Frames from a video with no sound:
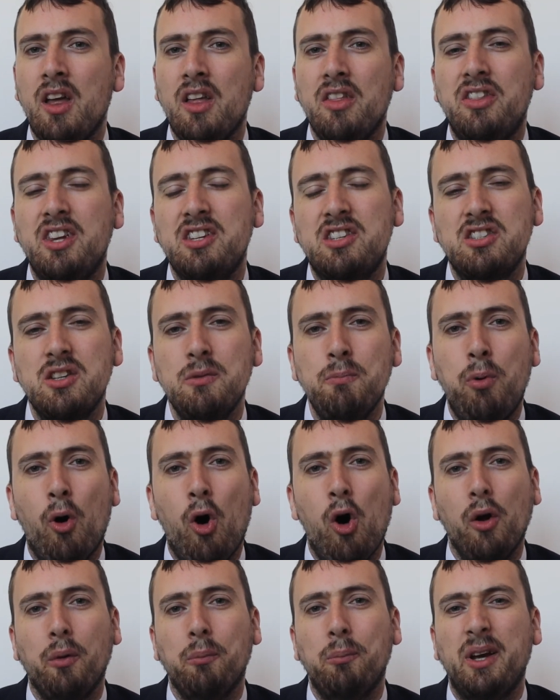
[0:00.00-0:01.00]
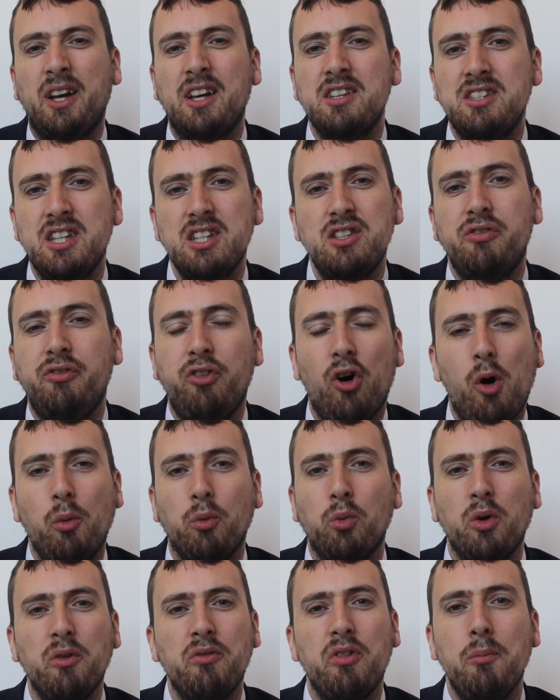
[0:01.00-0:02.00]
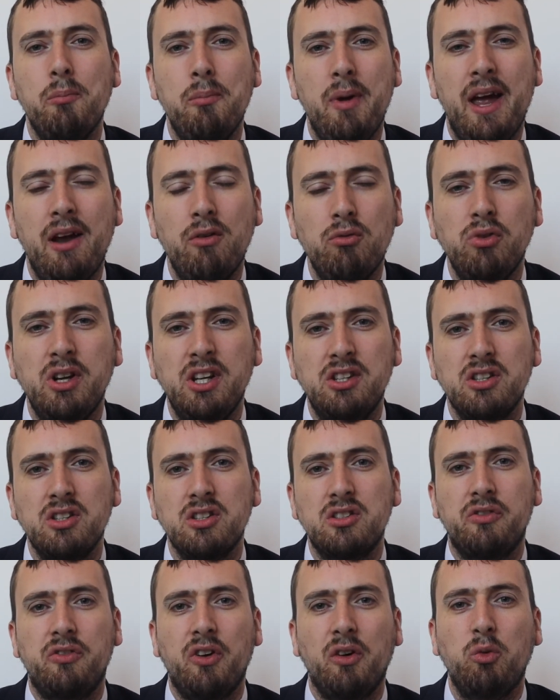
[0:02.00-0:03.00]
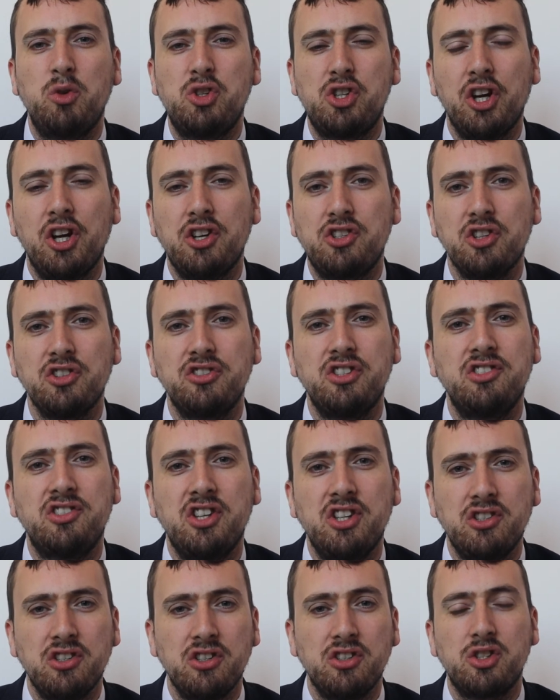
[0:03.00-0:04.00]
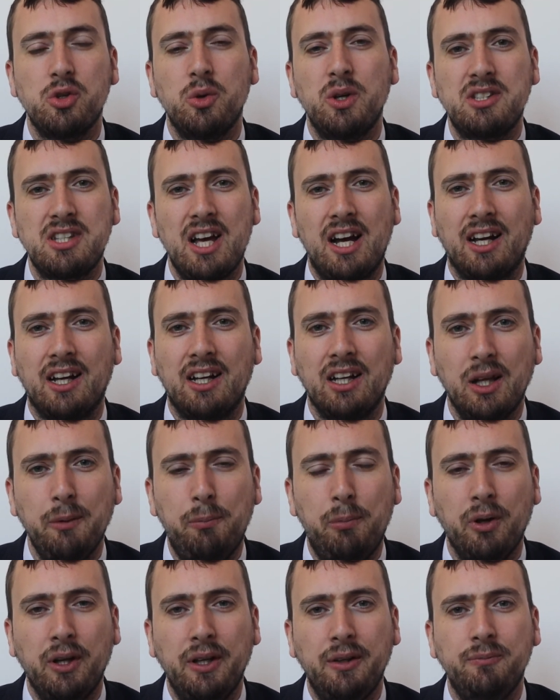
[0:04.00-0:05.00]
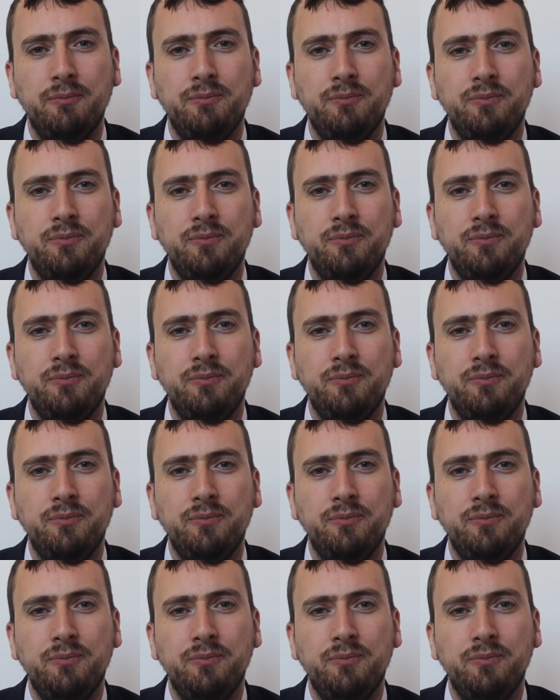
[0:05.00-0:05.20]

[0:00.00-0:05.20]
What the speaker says: This is important because this formed one of the main reasons for Churchill's decision to attack Gallipoli.